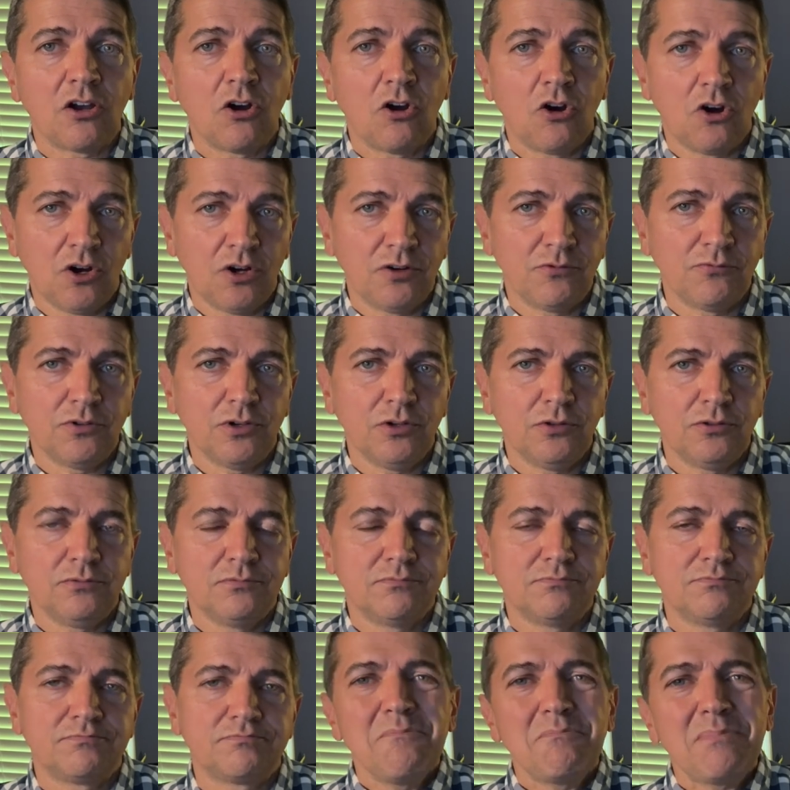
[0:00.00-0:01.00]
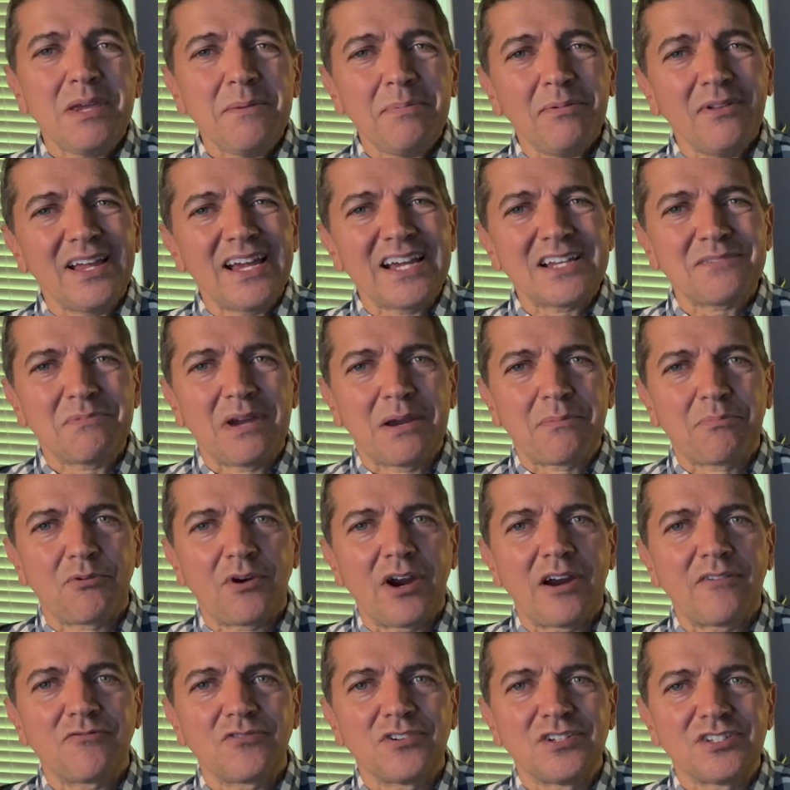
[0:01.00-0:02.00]
on-road. People ask my
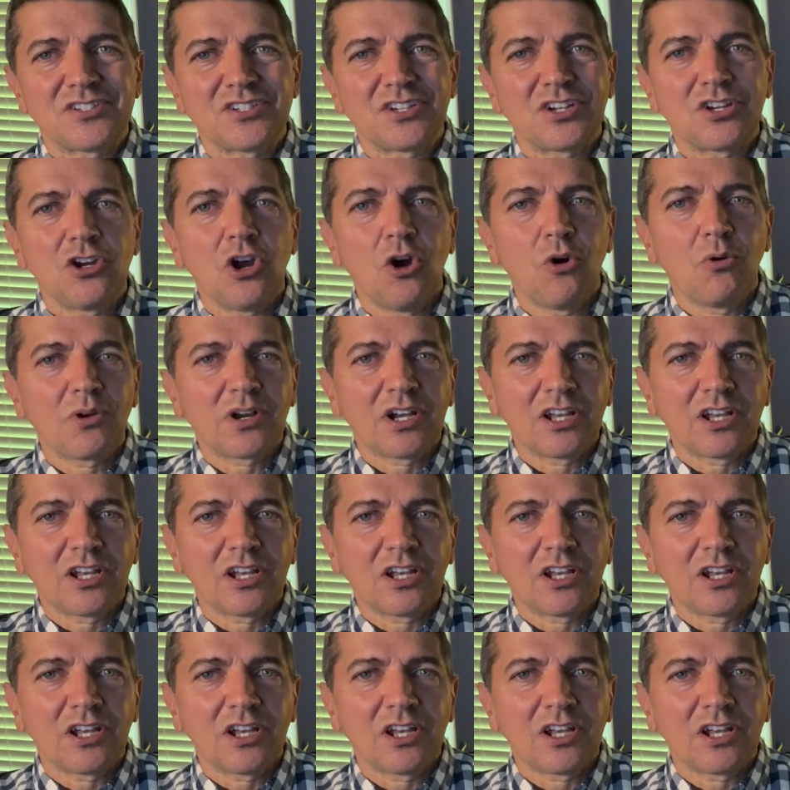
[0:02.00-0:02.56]
preference to go it